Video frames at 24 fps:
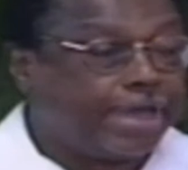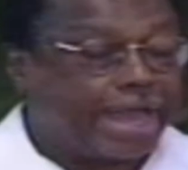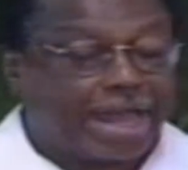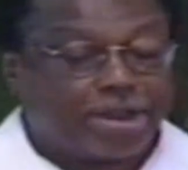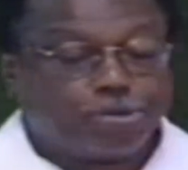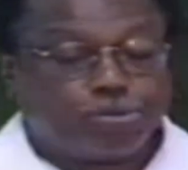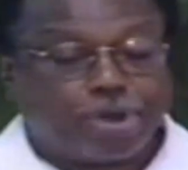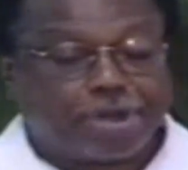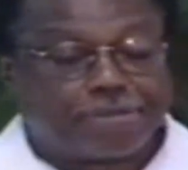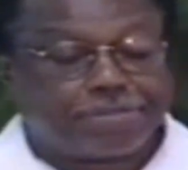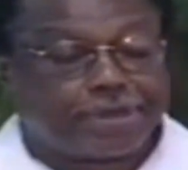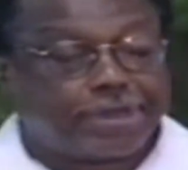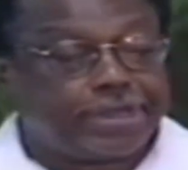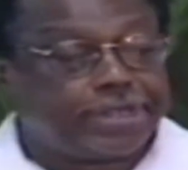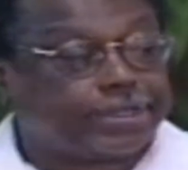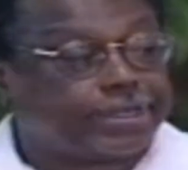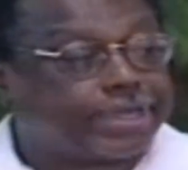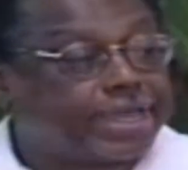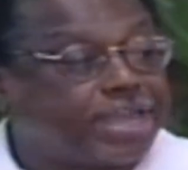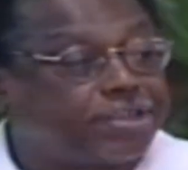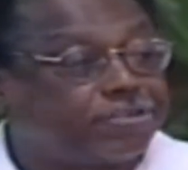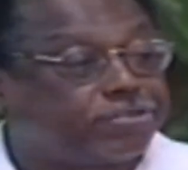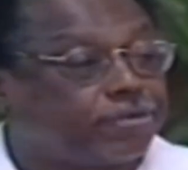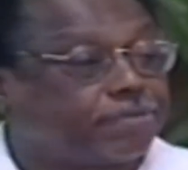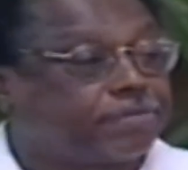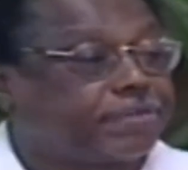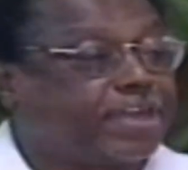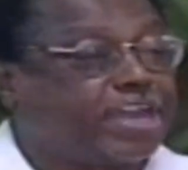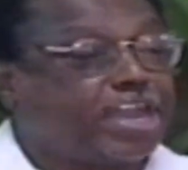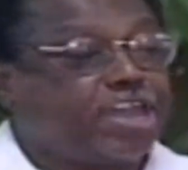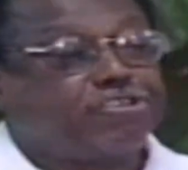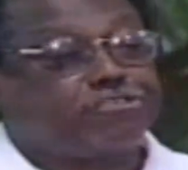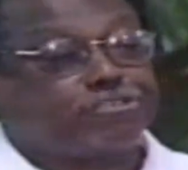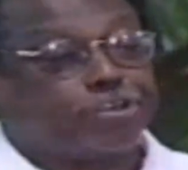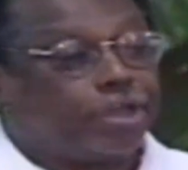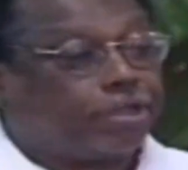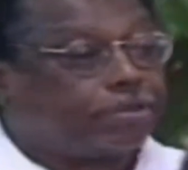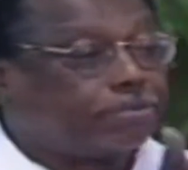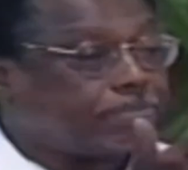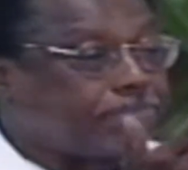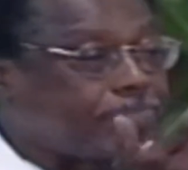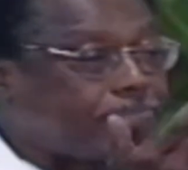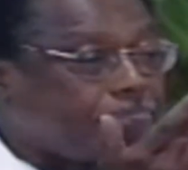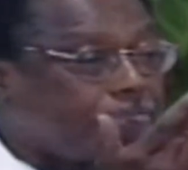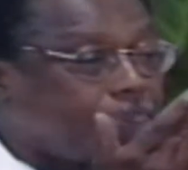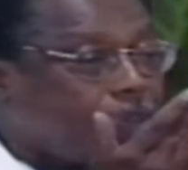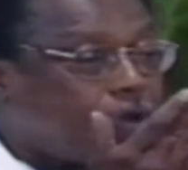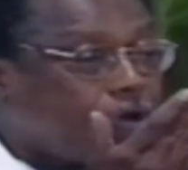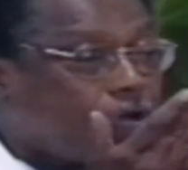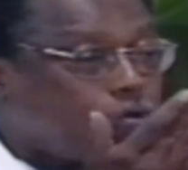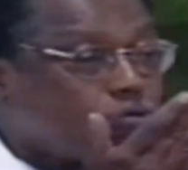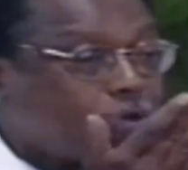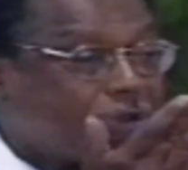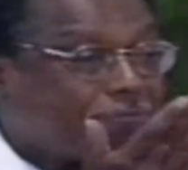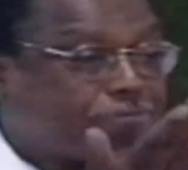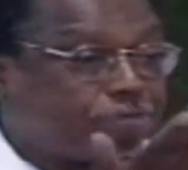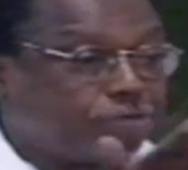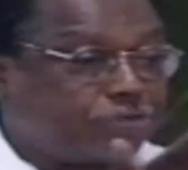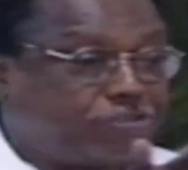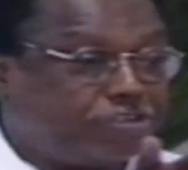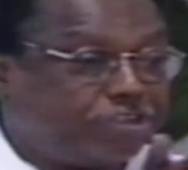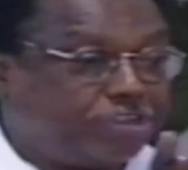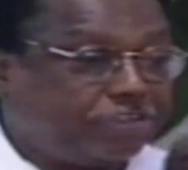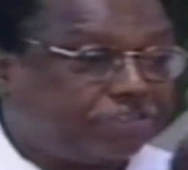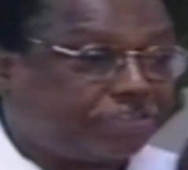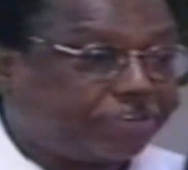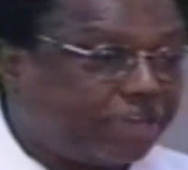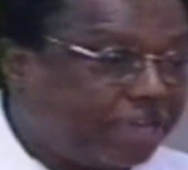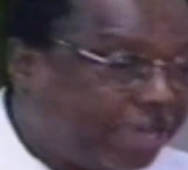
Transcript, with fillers: And whether in case of the Haitian, refugees